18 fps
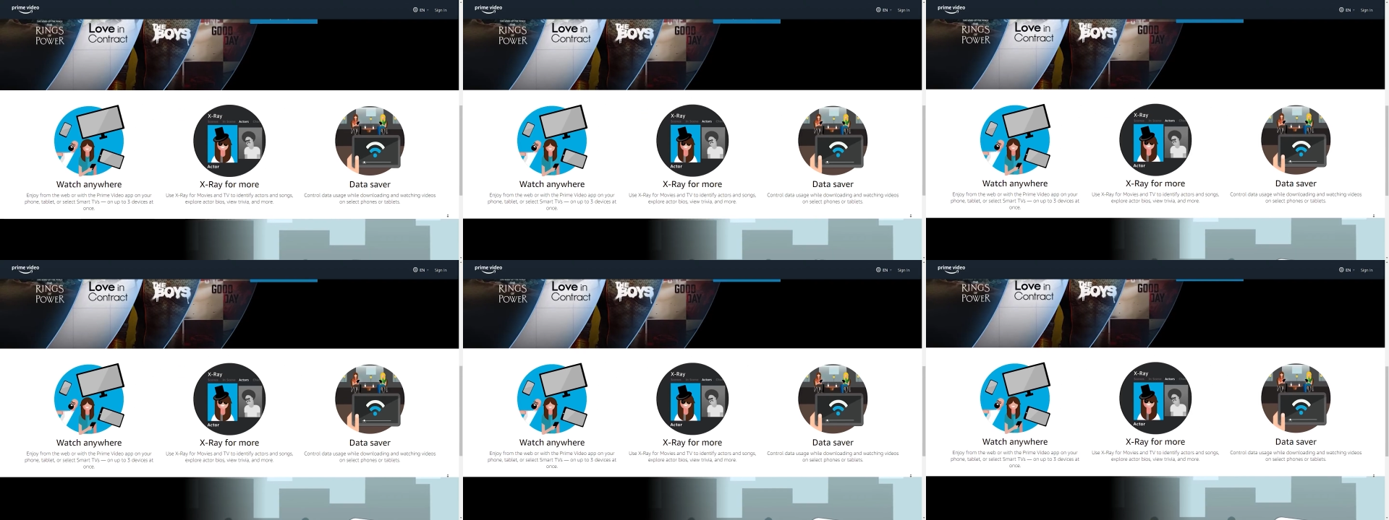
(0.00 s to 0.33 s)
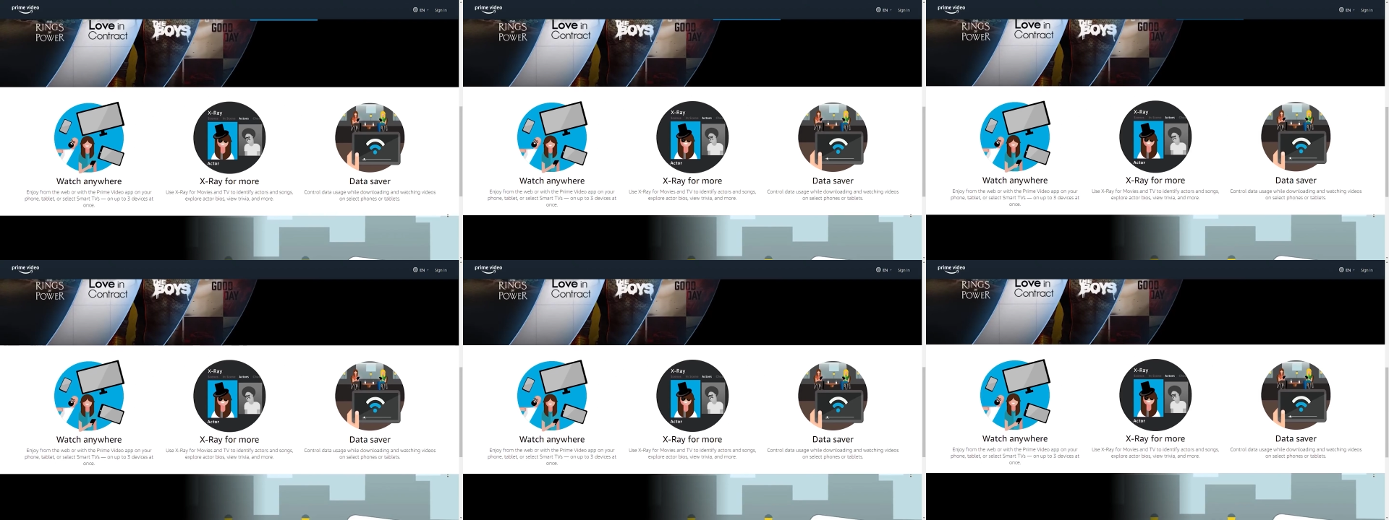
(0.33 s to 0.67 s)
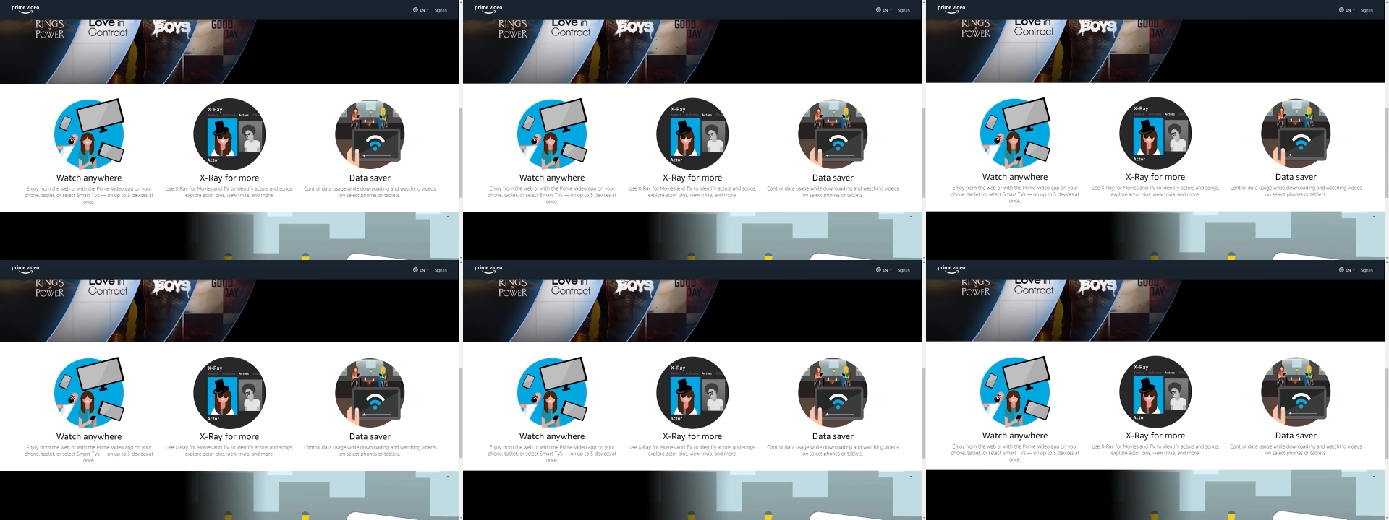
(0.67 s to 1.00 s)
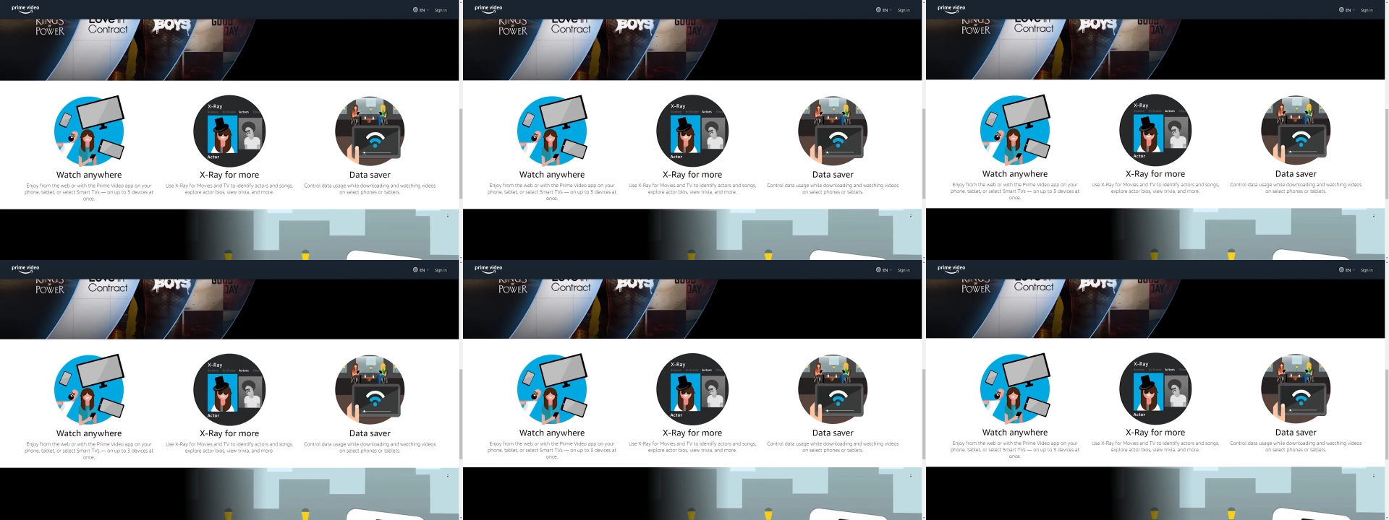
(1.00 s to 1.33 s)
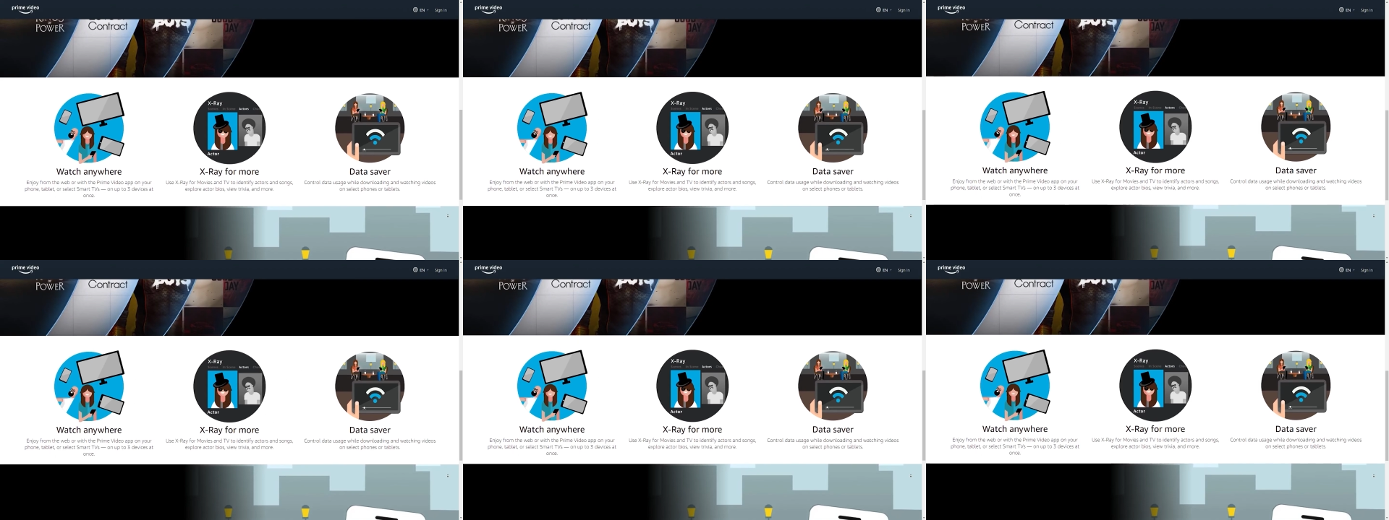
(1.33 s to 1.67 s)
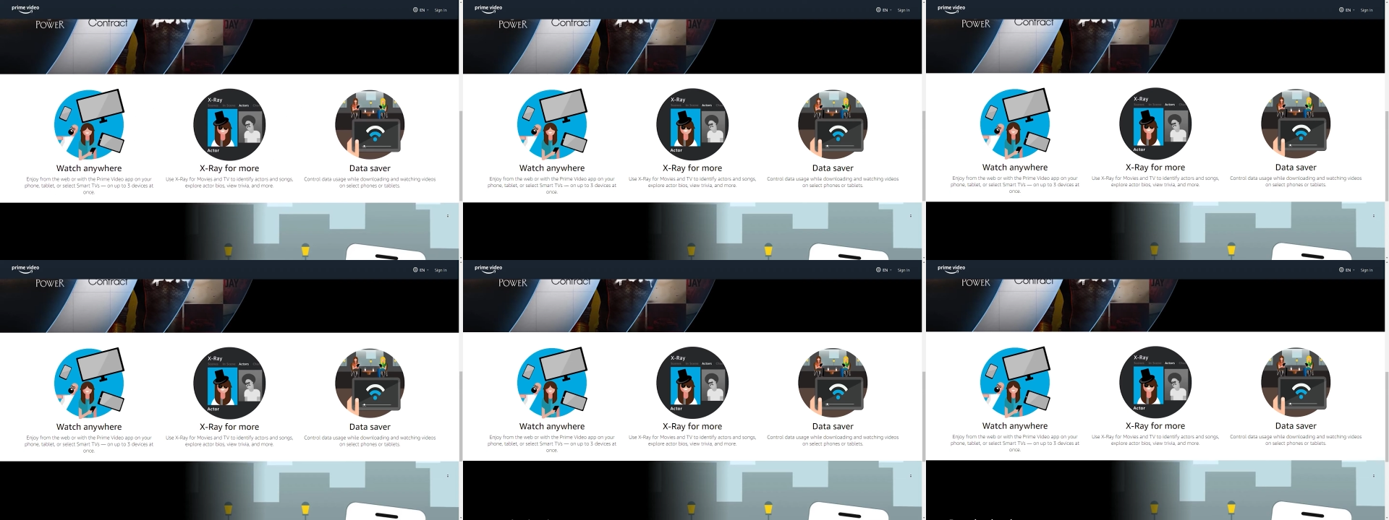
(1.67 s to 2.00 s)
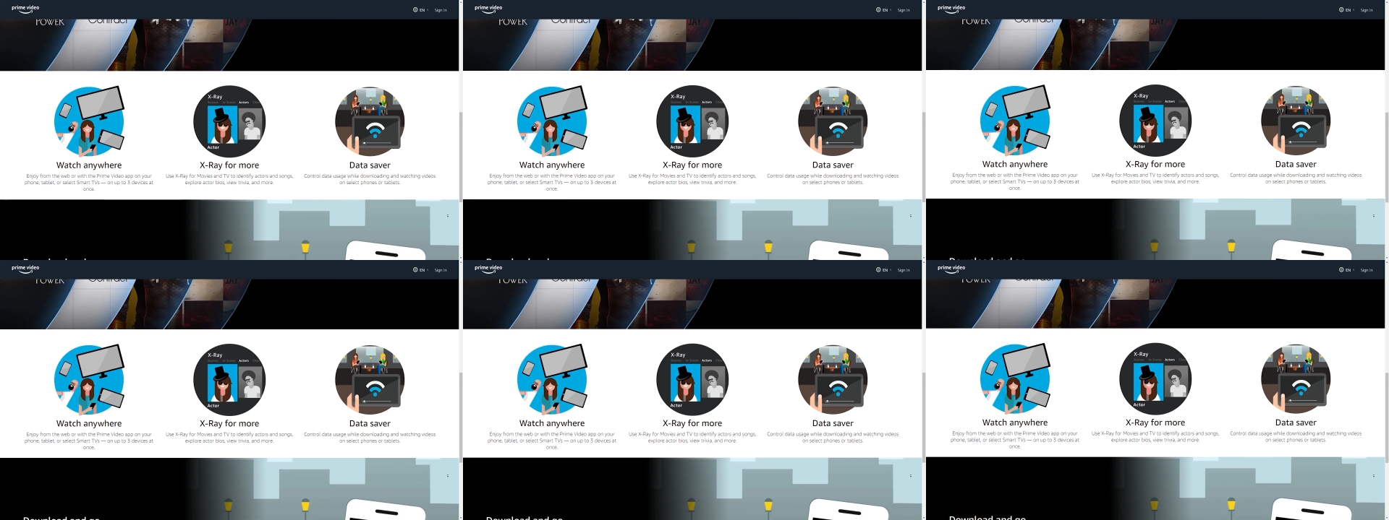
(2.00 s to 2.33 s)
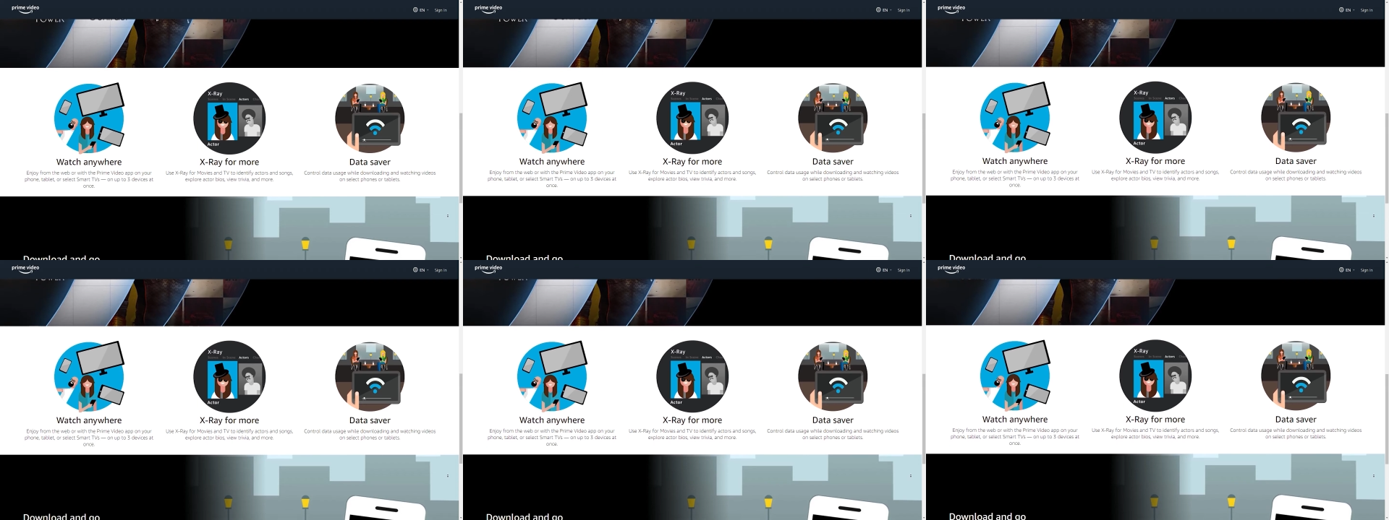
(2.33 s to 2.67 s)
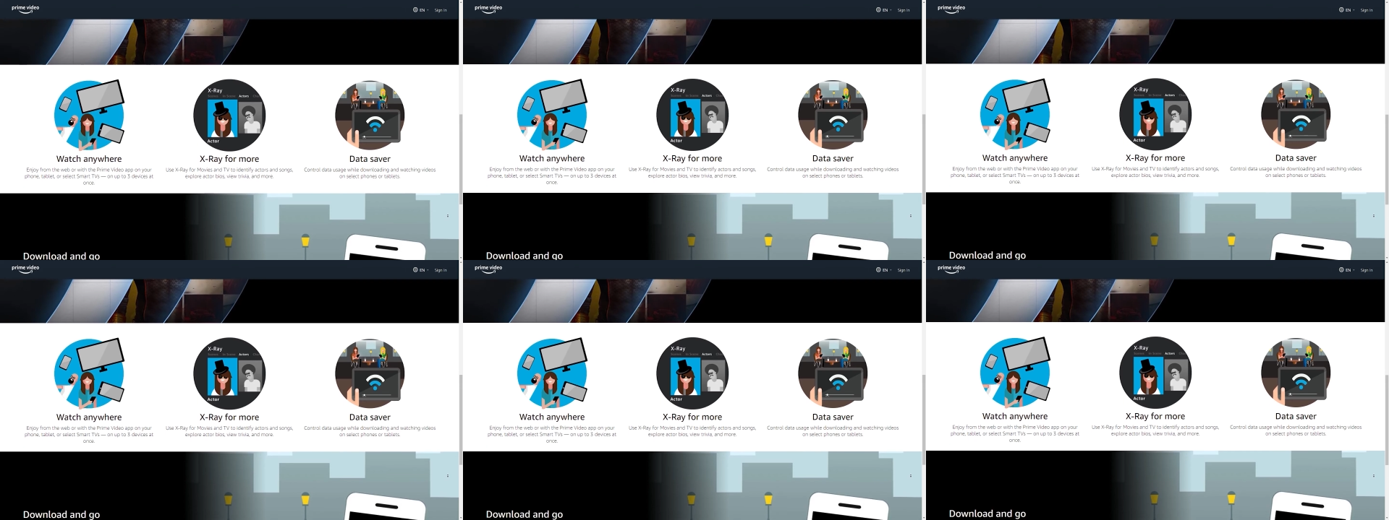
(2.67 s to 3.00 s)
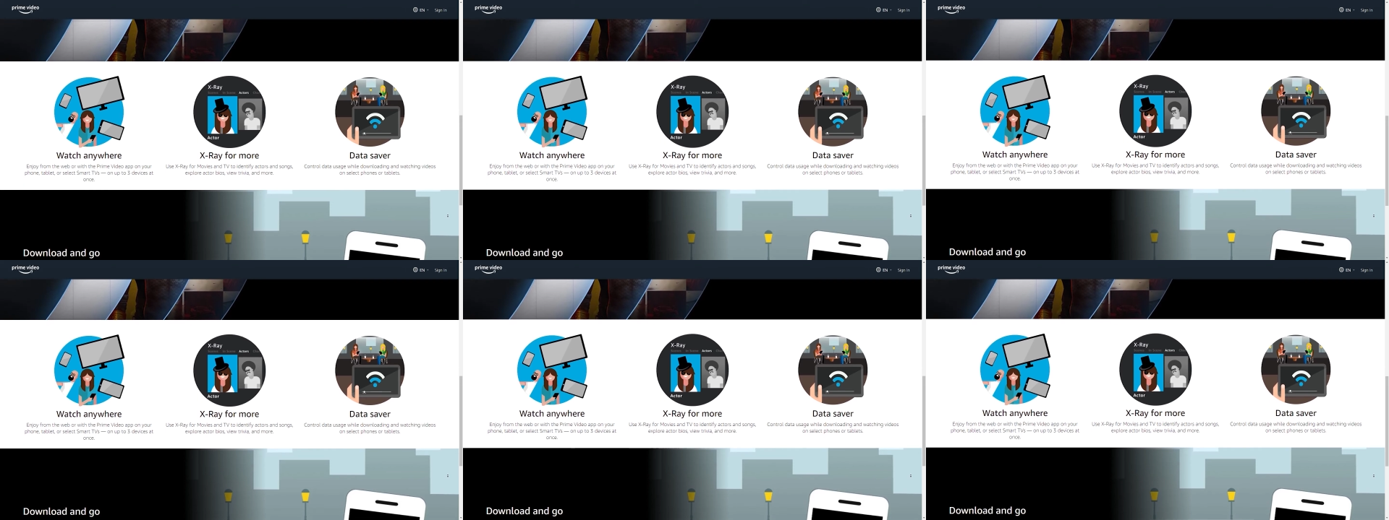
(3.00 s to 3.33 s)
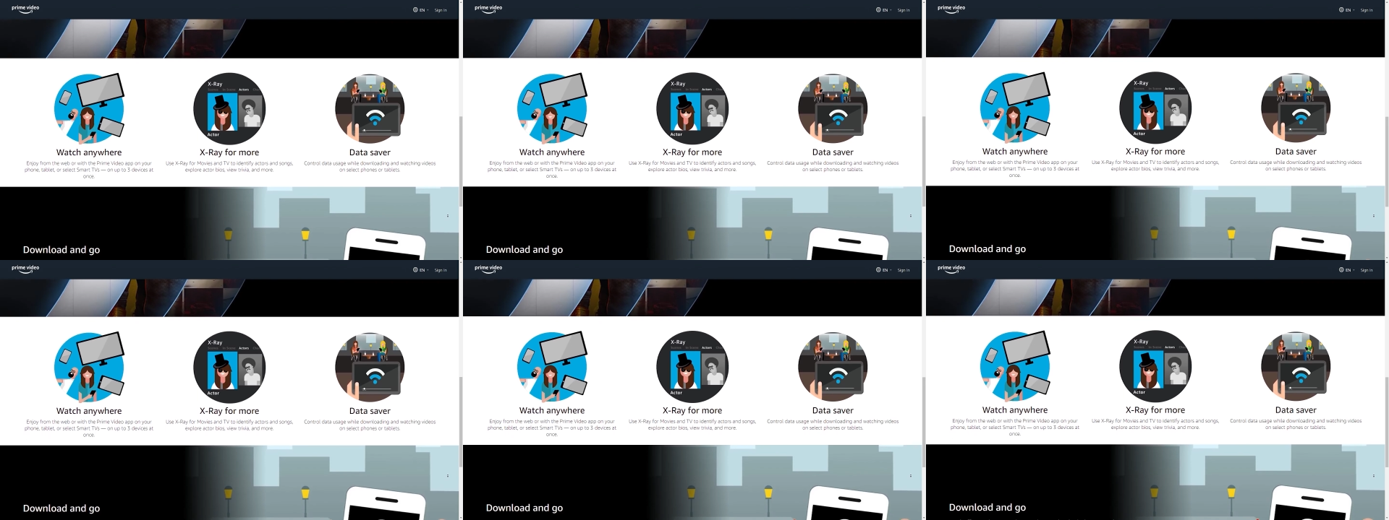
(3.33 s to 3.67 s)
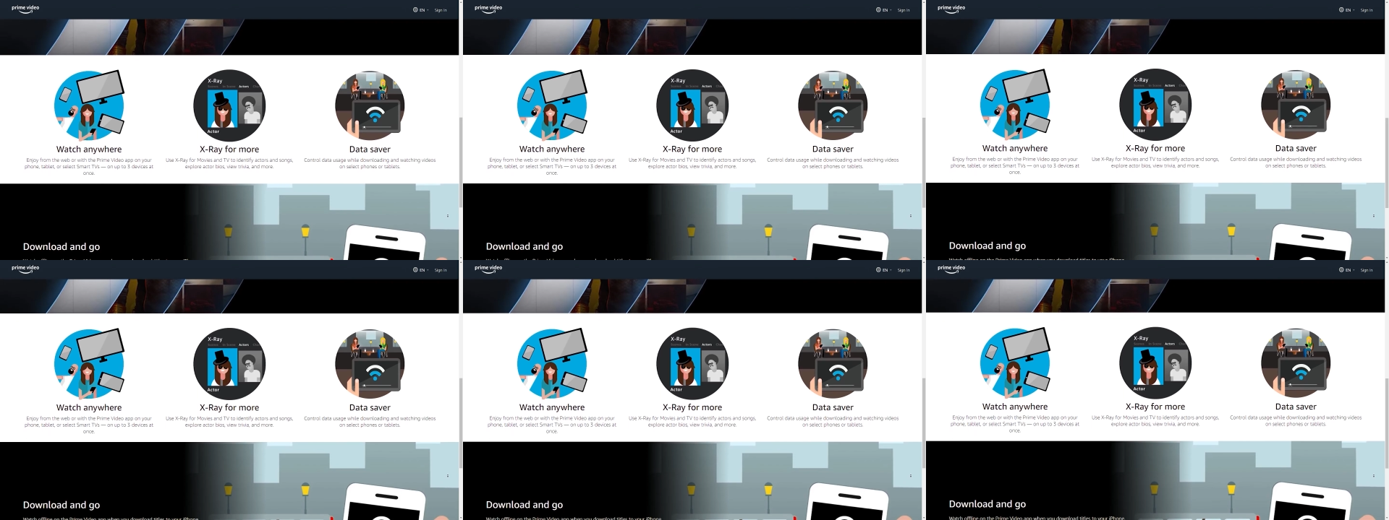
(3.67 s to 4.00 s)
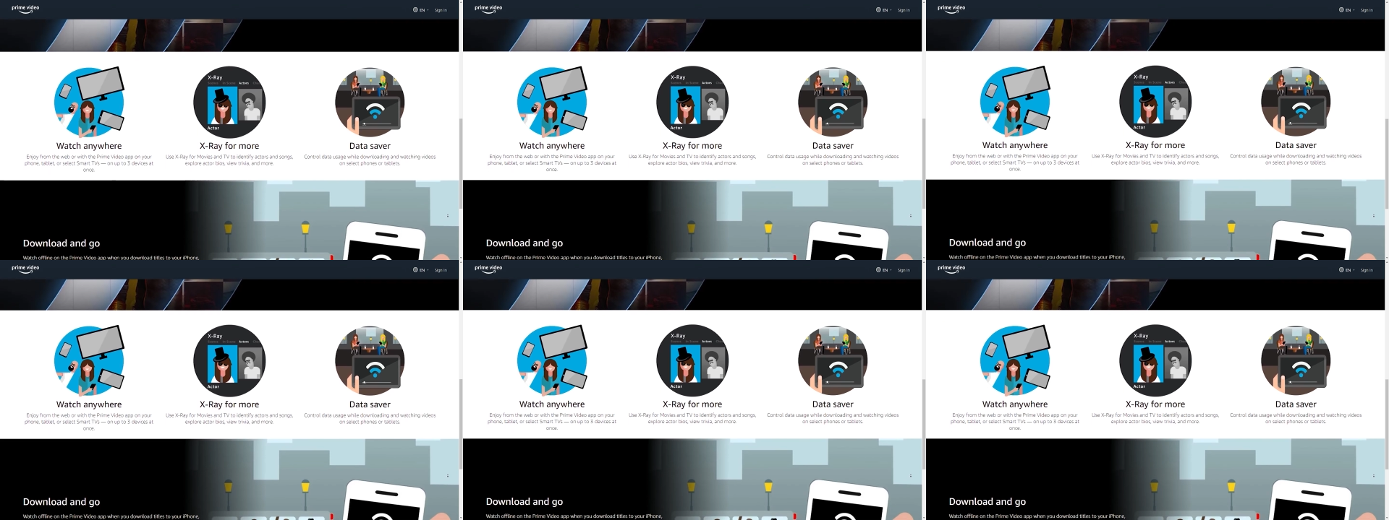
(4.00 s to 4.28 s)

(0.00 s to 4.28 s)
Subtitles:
(no speaker visible)